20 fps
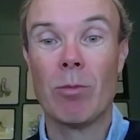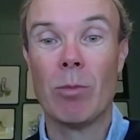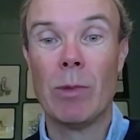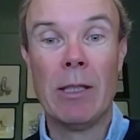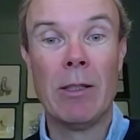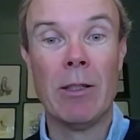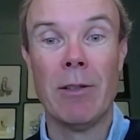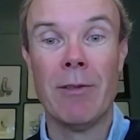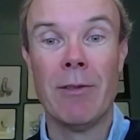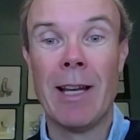we
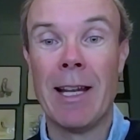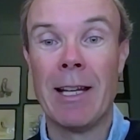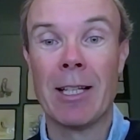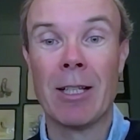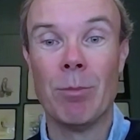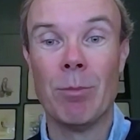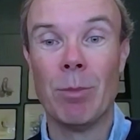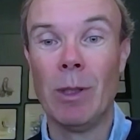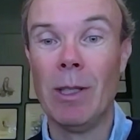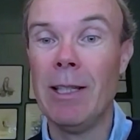could have had a
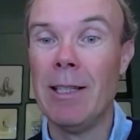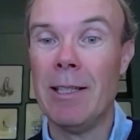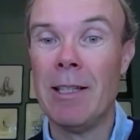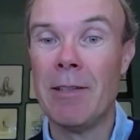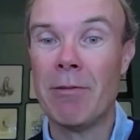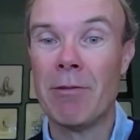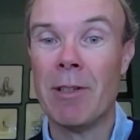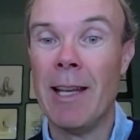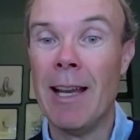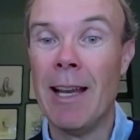completely
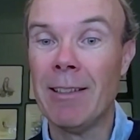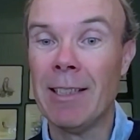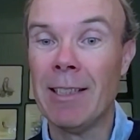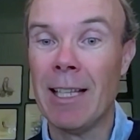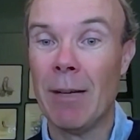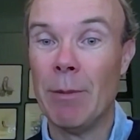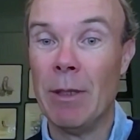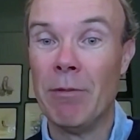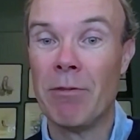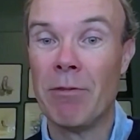different
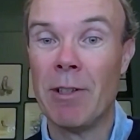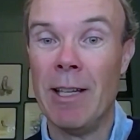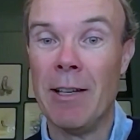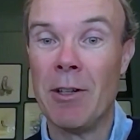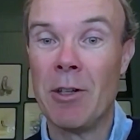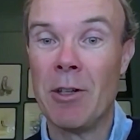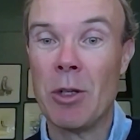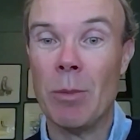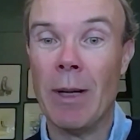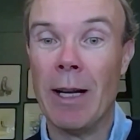outcome in
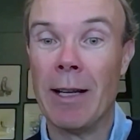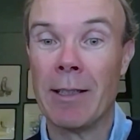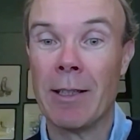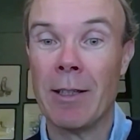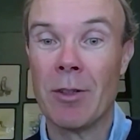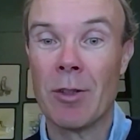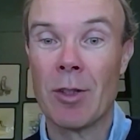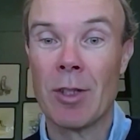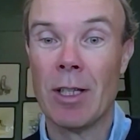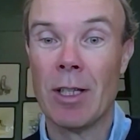financial markets.